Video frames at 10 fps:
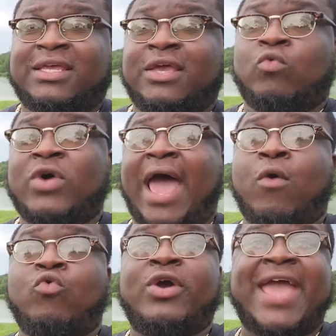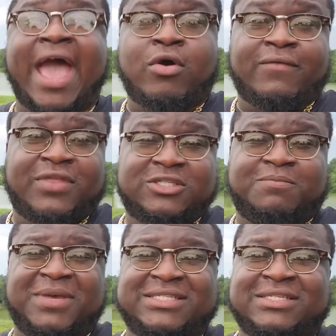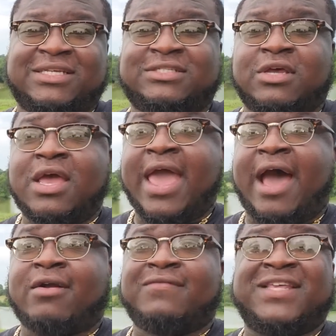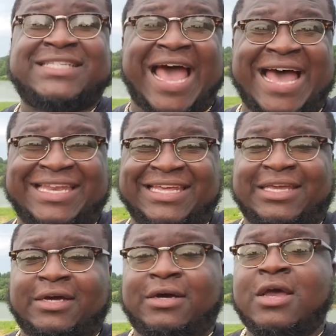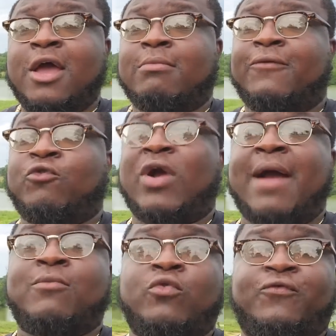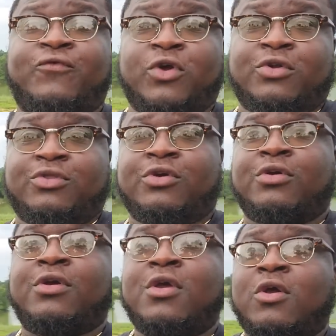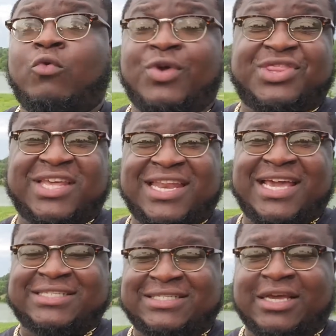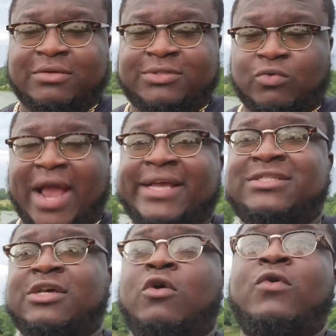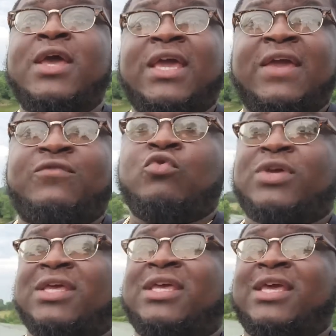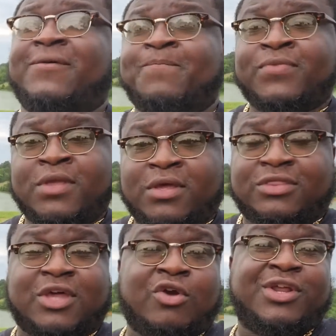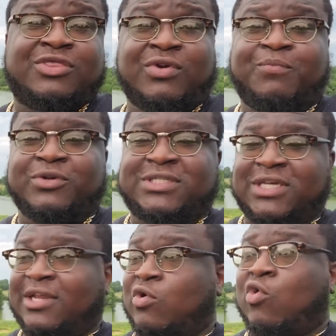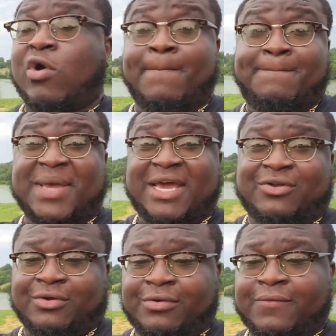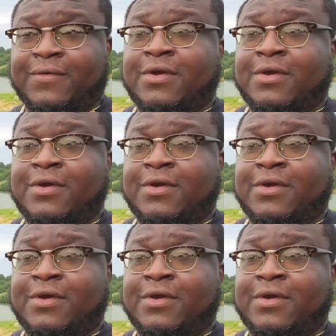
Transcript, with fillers: get what I want out of this business, out of this idea before I move further with the next steps, right? So if you can get 33% or better